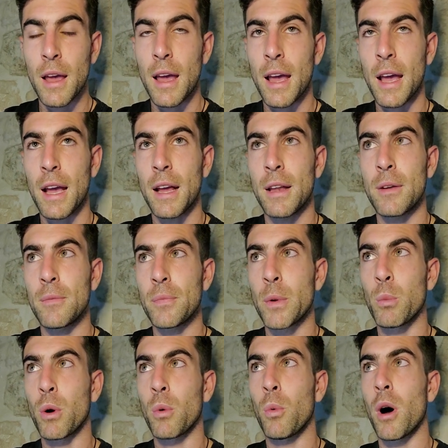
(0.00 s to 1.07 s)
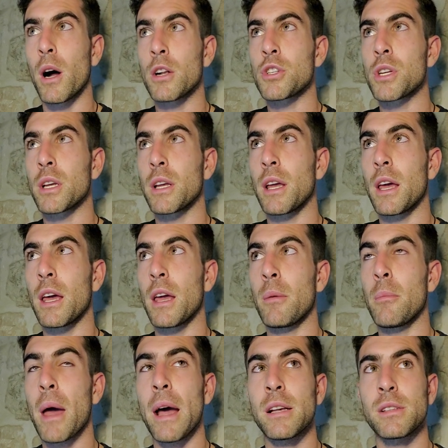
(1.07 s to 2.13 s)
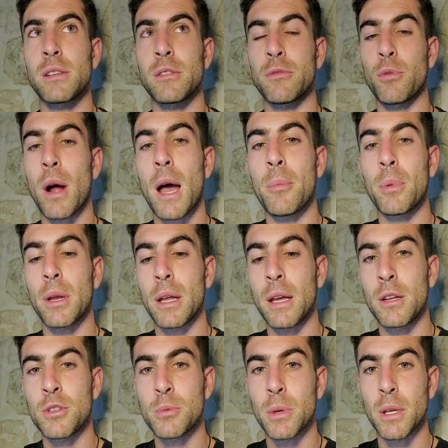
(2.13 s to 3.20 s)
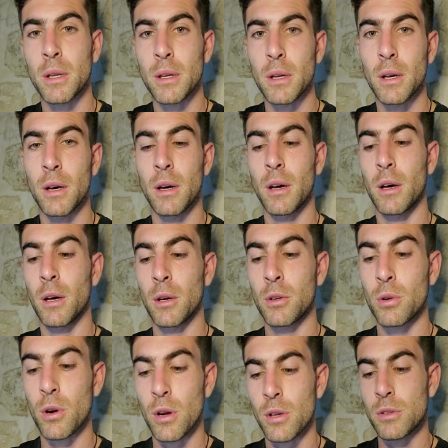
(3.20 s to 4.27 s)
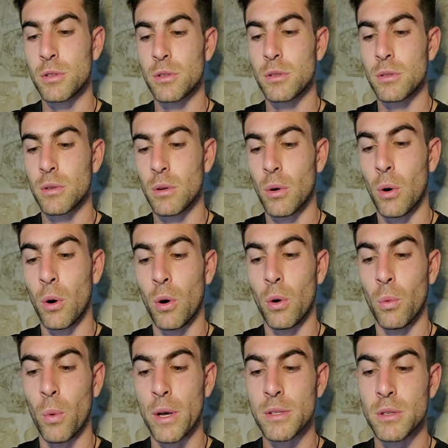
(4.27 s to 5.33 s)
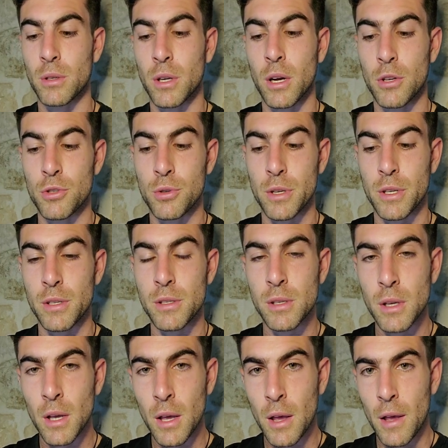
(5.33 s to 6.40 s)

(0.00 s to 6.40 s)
And we're watching a massive rapid agement across all Western countries.